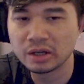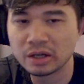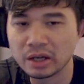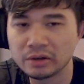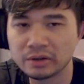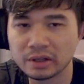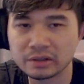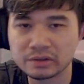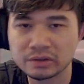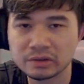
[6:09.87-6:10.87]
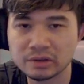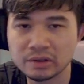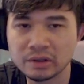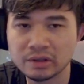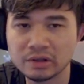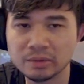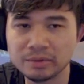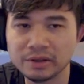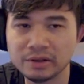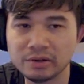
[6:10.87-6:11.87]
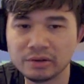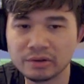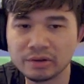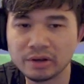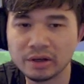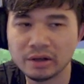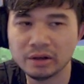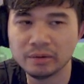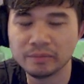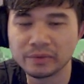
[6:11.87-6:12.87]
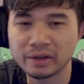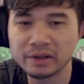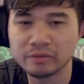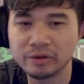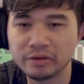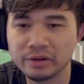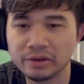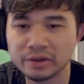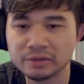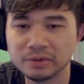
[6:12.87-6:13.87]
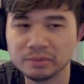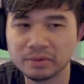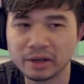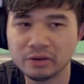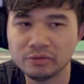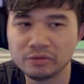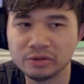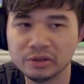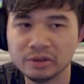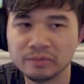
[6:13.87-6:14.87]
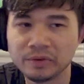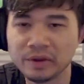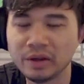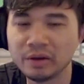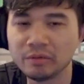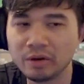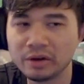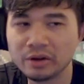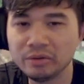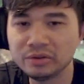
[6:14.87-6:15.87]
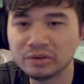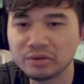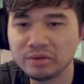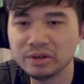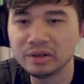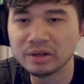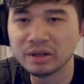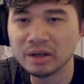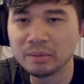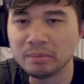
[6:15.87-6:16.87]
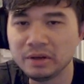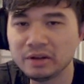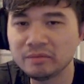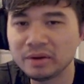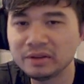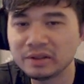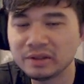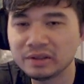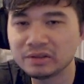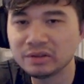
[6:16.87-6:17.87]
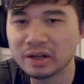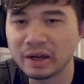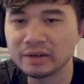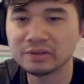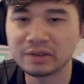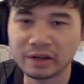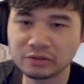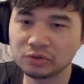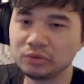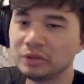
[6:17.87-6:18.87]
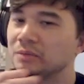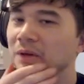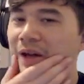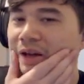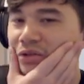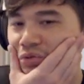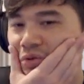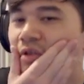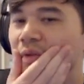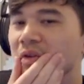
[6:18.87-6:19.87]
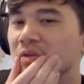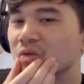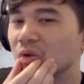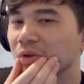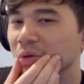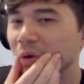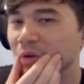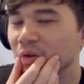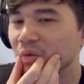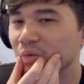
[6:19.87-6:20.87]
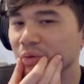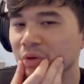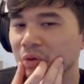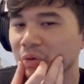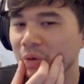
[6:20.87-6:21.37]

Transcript: I don't think that's the play here. I like Wary Thespian, but I don't really want to go into green. Meeting of Minds I think is good, as is Astral Wingspan. Astral Wingspan just drawing you a card's like real cute.